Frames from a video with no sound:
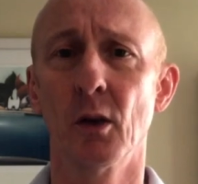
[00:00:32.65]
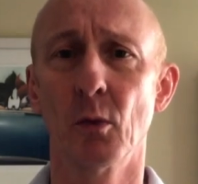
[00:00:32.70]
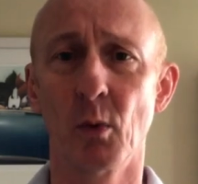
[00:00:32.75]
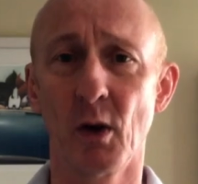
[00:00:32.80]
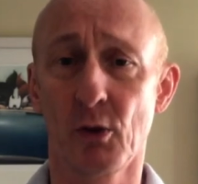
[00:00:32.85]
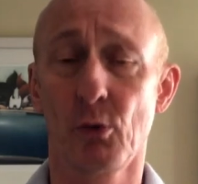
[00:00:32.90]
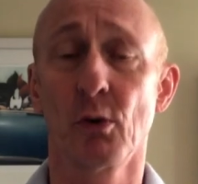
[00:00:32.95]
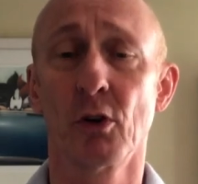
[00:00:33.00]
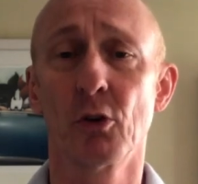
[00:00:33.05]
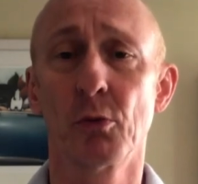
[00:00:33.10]

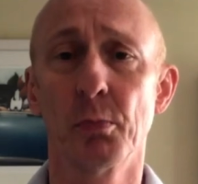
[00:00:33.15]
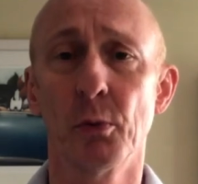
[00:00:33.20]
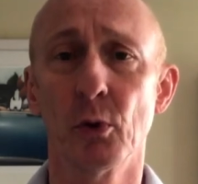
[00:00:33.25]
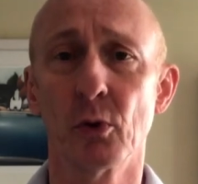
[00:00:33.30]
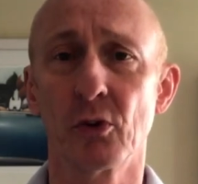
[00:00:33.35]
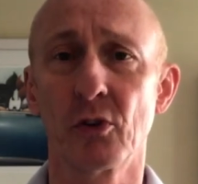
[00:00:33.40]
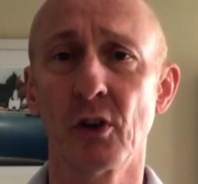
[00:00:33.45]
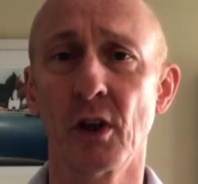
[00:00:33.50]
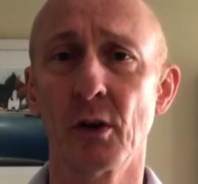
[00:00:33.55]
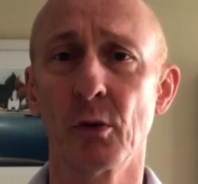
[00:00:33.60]
Westway
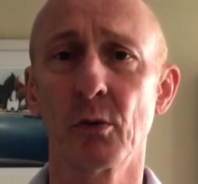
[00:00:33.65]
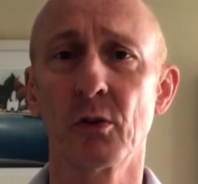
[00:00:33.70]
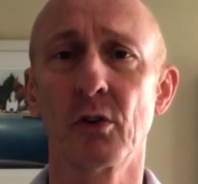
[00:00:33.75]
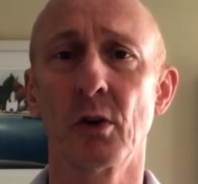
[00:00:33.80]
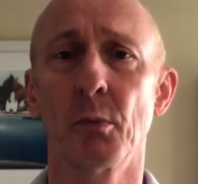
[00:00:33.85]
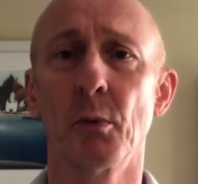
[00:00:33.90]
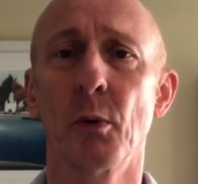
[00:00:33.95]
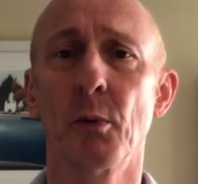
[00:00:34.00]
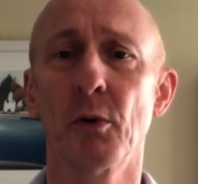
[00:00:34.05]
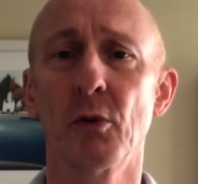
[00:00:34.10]
Sports Centre was
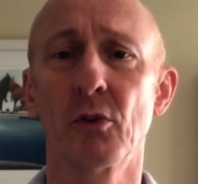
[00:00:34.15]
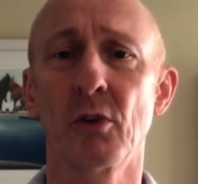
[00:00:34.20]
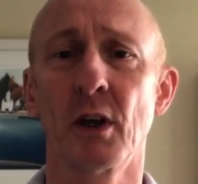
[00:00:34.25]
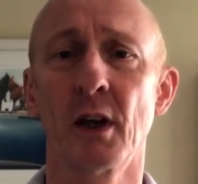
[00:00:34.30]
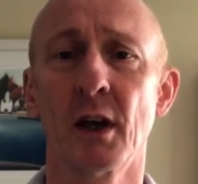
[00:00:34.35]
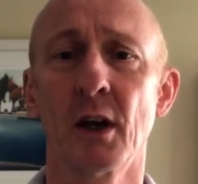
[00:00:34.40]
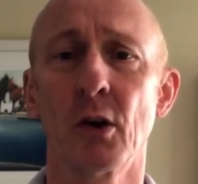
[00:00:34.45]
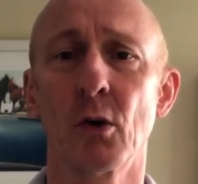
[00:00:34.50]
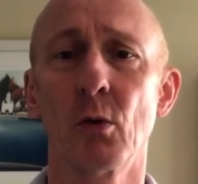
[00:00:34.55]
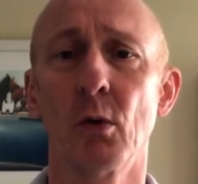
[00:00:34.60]
somewhere we used to
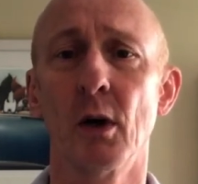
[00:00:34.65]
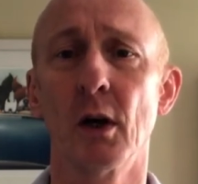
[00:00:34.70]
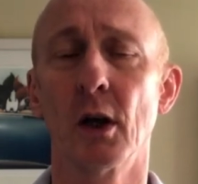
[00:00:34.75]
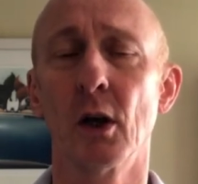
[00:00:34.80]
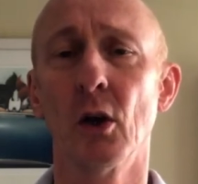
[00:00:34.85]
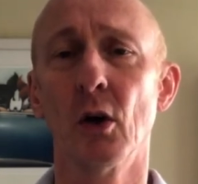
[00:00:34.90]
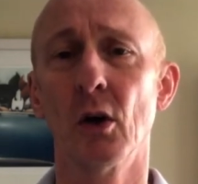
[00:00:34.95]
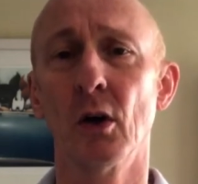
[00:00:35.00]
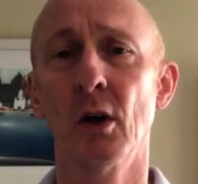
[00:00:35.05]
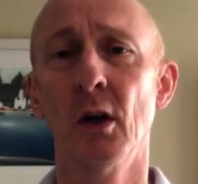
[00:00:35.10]
hang out quite
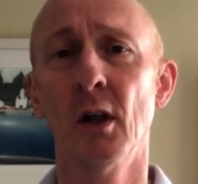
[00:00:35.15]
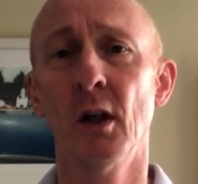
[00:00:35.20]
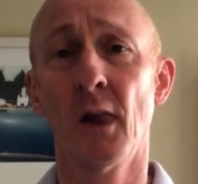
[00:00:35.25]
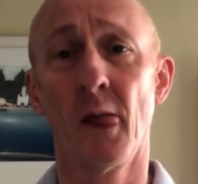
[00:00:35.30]
a lot.